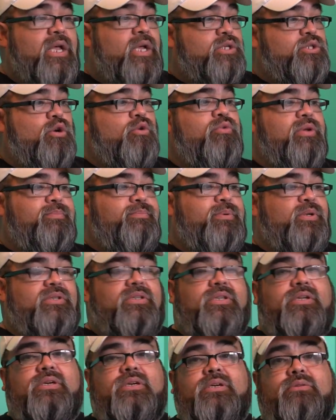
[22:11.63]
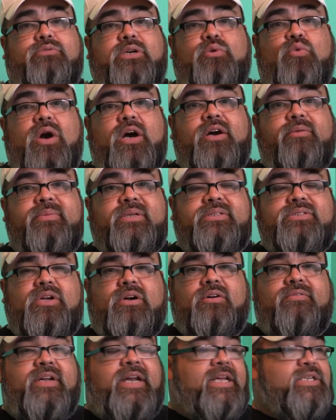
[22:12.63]
So we put the requirements
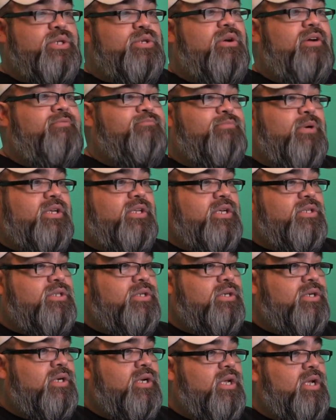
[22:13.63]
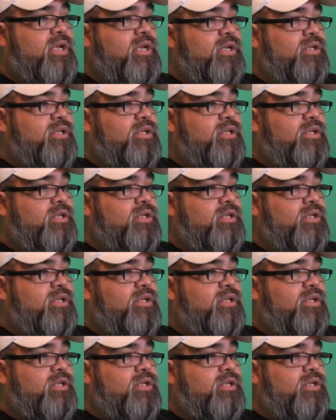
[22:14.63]
of an SQF practitioner